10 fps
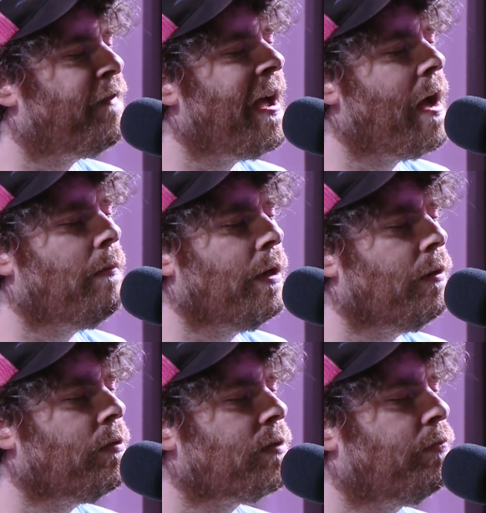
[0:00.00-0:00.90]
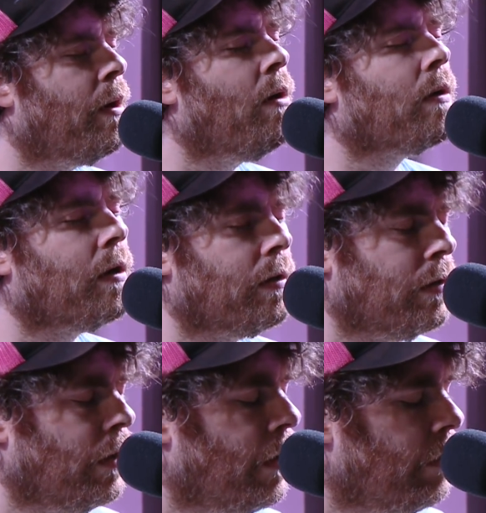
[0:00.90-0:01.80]
family was broke,
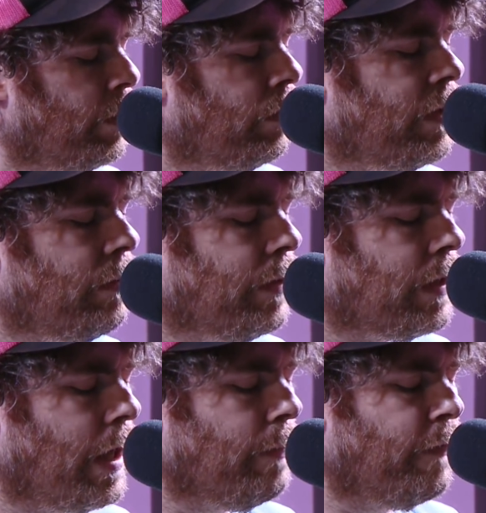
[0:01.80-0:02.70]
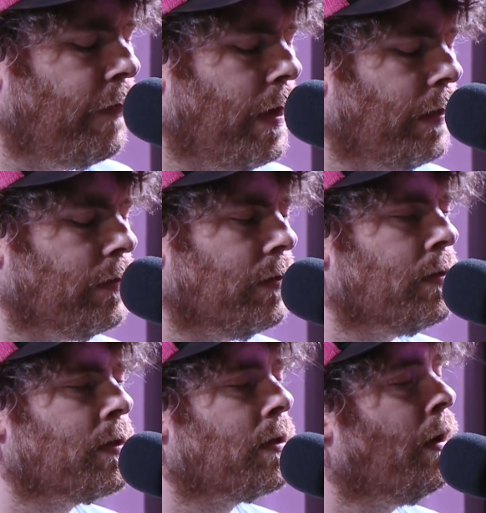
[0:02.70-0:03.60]
but we became
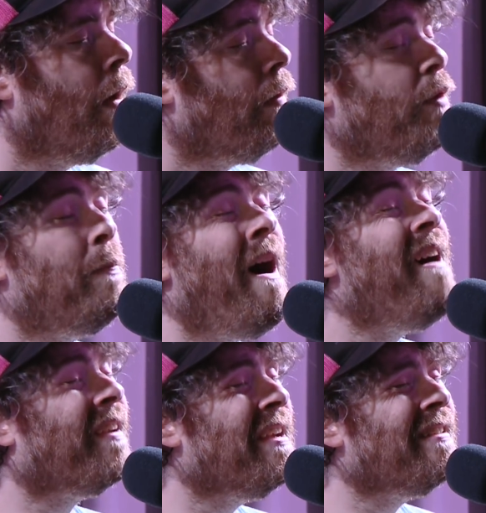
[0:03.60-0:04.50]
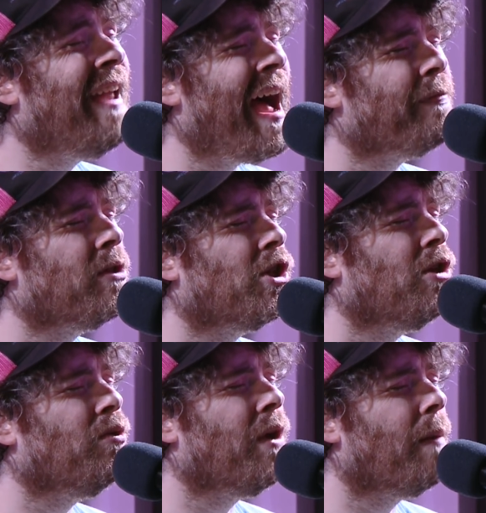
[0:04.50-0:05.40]
friends. The parking lot, the
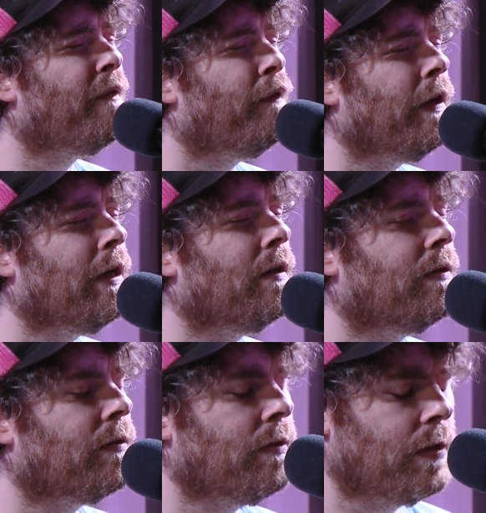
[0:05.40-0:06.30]
chewed-up field.